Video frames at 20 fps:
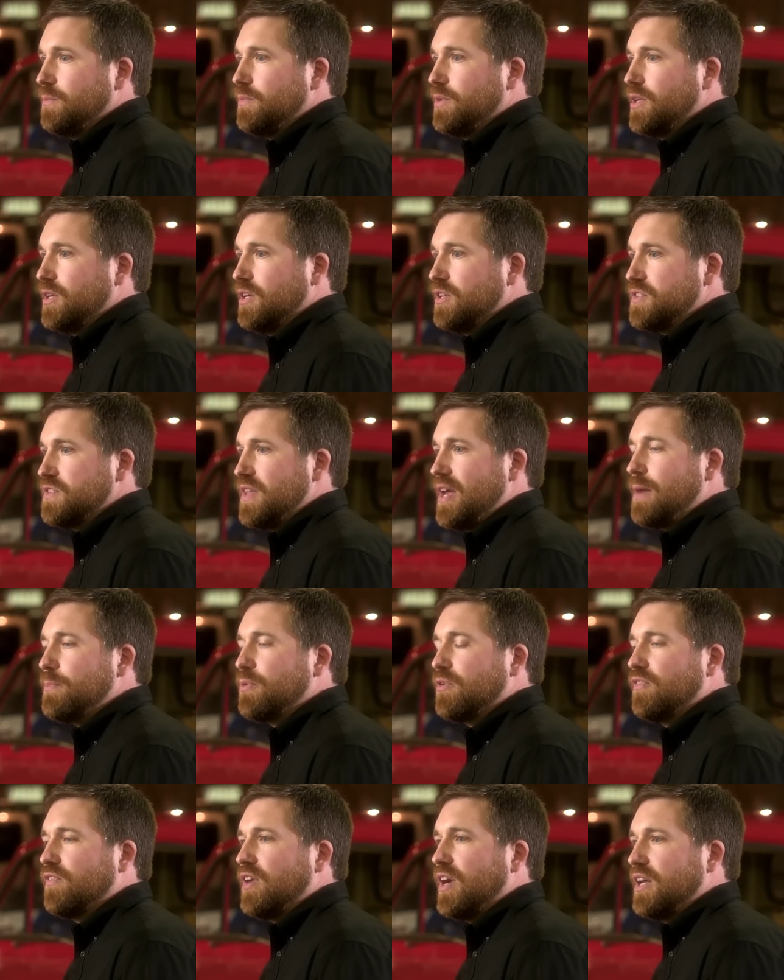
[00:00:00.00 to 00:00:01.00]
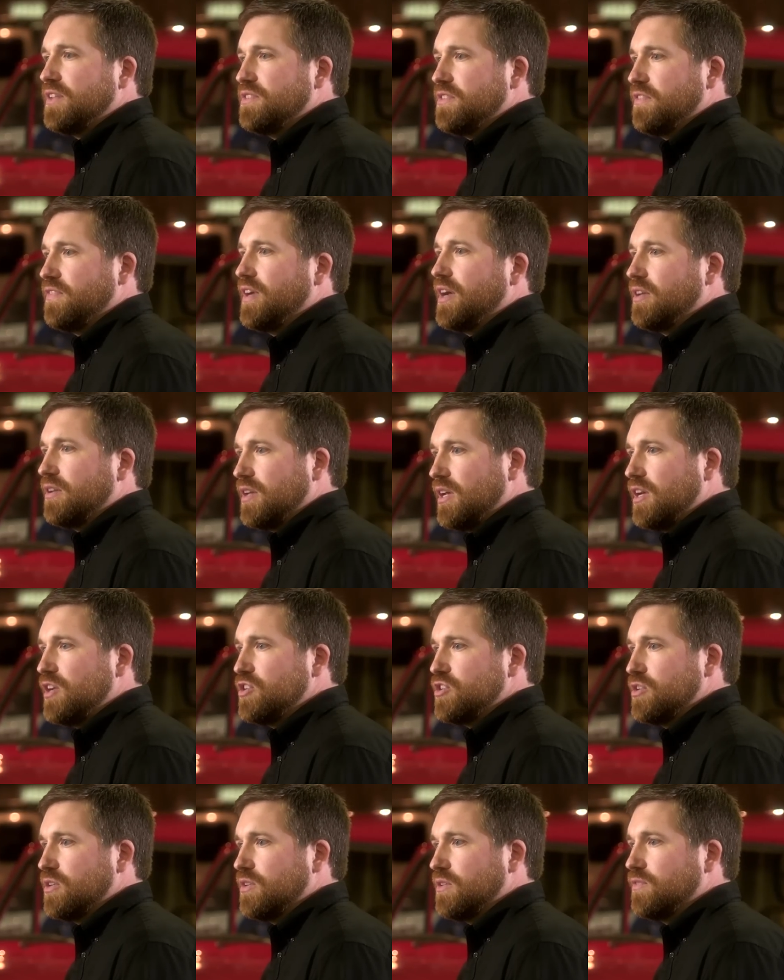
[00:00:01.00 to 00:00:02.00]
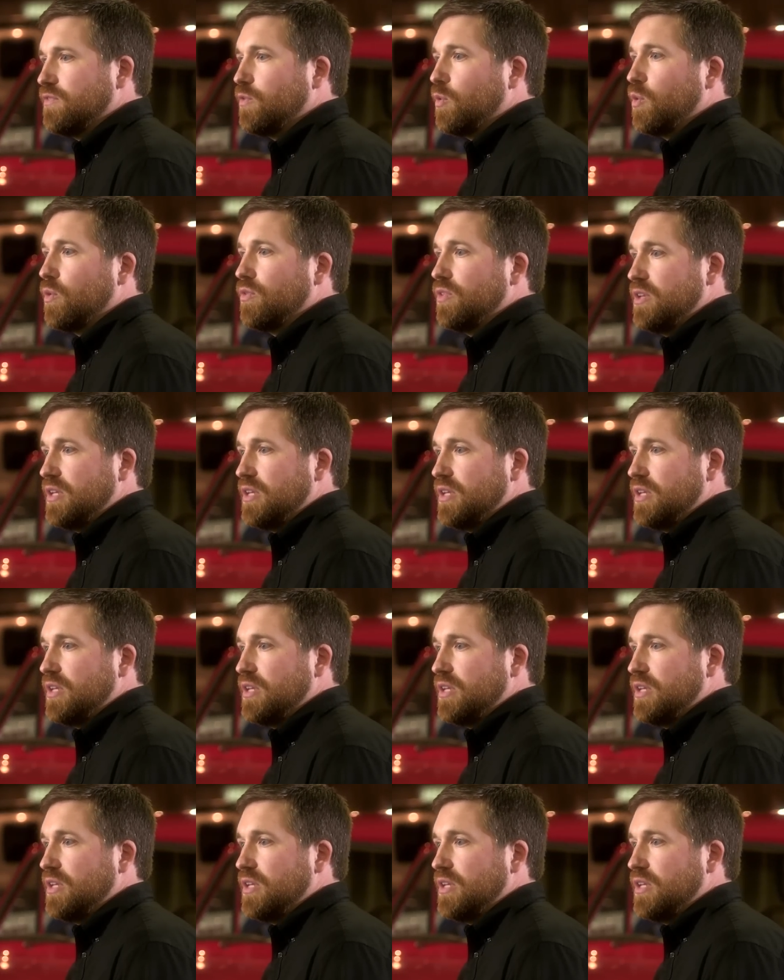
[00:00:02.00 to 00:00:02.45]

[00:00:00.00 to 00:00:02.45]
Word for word: because that provides the foundation for